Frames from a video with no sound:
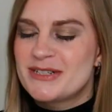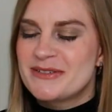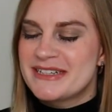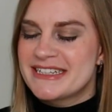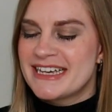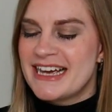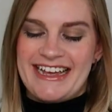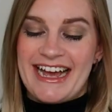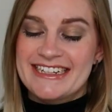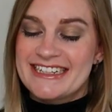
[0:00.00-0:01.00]
doing
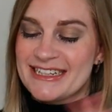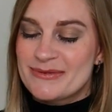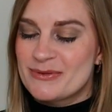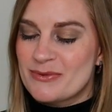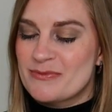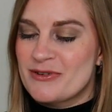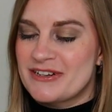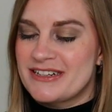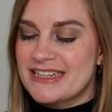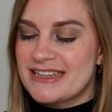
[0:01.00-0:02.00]
and this was one
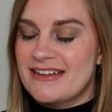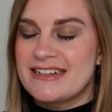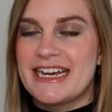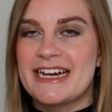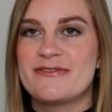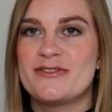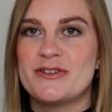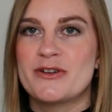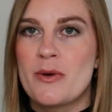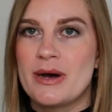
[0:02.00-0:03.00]
product that I'd had
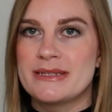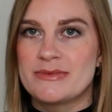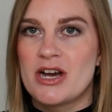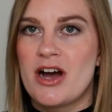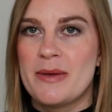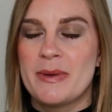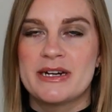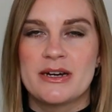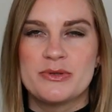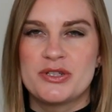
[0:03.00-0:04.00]
for quite some time
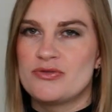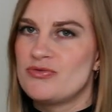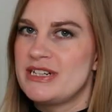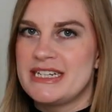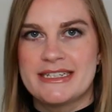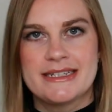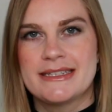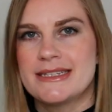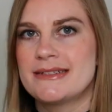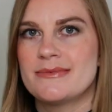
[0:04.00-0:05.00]
and I was just really
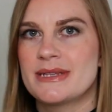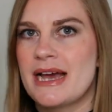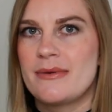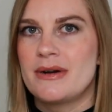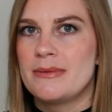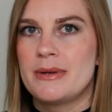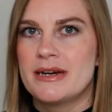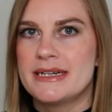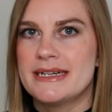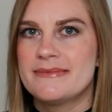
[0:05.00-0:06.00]
inconsistent with how I
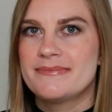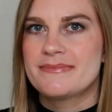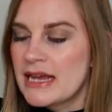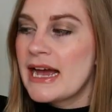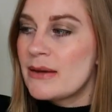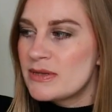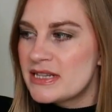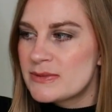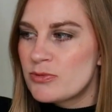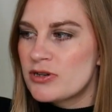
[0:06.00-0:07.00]
applied it and with
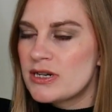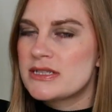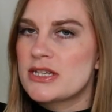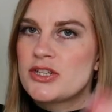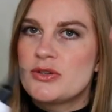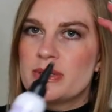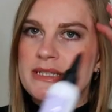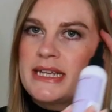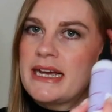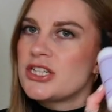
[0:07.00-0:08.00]
this product you
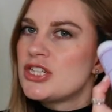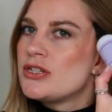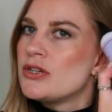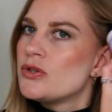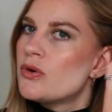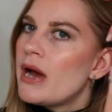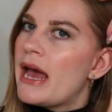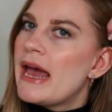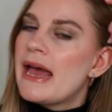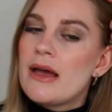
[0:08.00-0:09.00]
section your
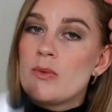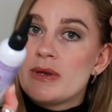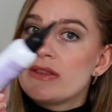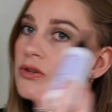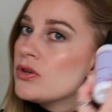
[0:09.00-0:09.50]
hair with the